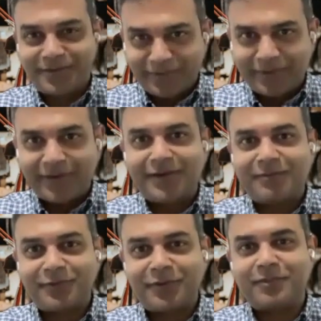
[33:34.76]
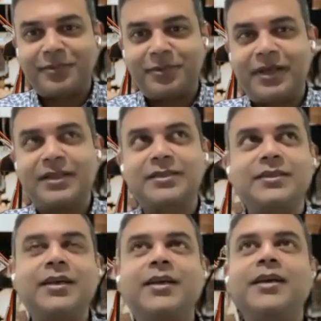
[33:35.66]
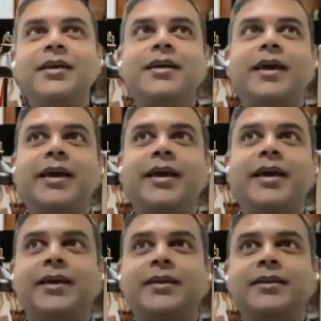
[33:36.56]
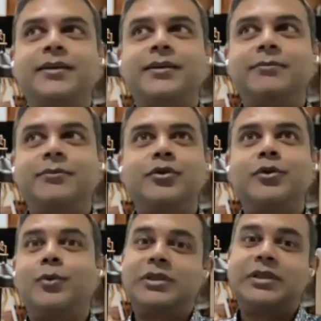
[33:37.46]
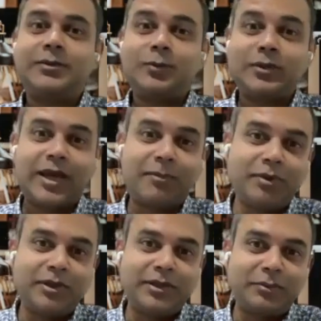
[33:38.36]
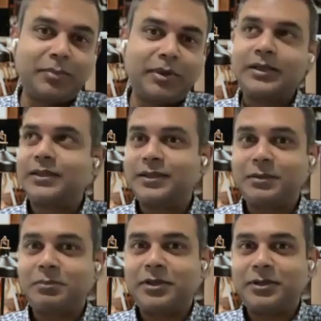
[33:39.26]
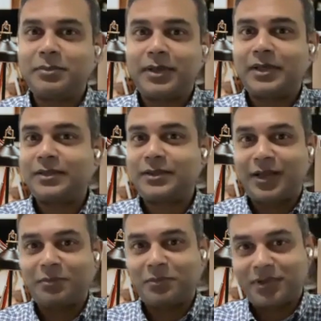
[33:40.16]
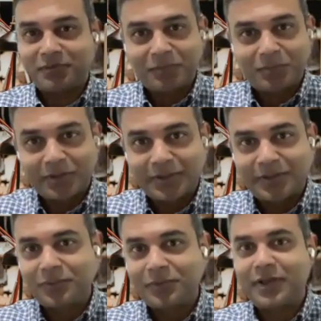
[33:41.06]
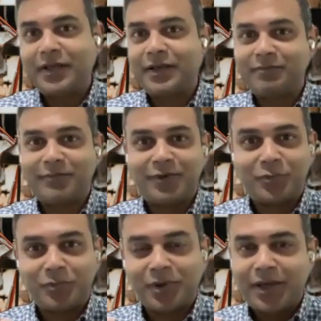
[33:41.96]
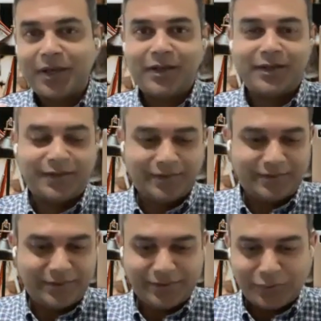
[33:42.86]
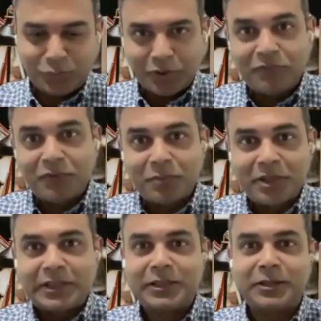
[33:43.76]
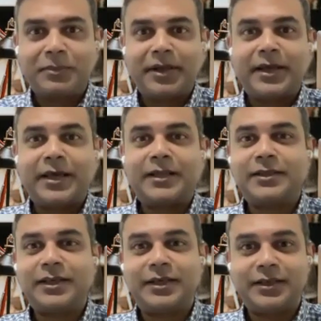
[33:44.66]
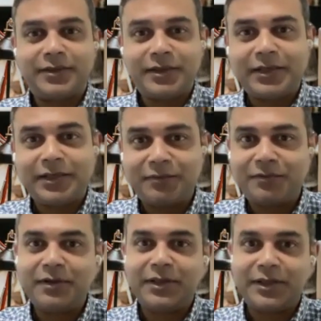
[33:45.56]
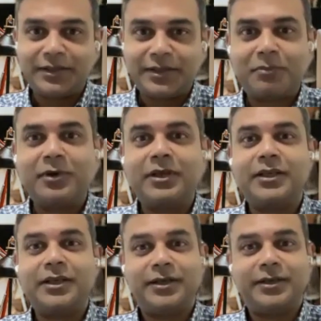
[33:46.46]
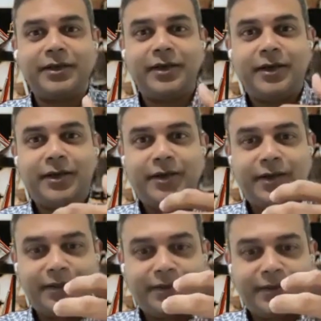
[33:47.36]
hmm. uh, from the hmm. past. Mm. And um, so you know what's ha- what's happened in the past has happened in the past. I'm a different person today, and there's there's new information in my hands. I can treat it differently and separately, and uh,